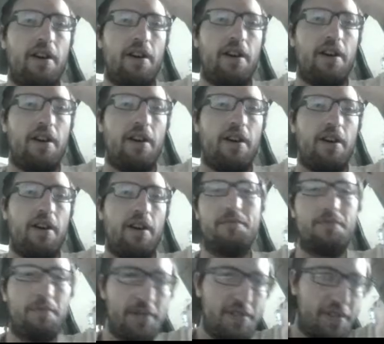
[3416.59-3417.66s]
Let me
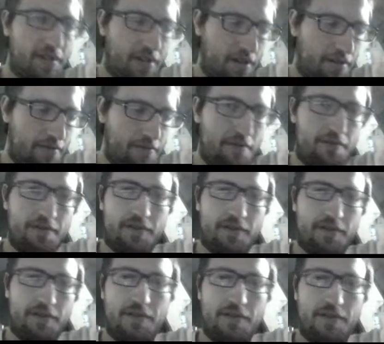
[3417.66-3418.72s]
see how are
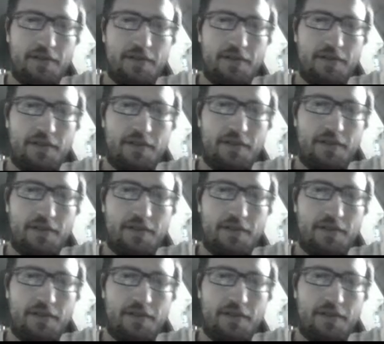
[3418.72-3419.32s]
we doing on time?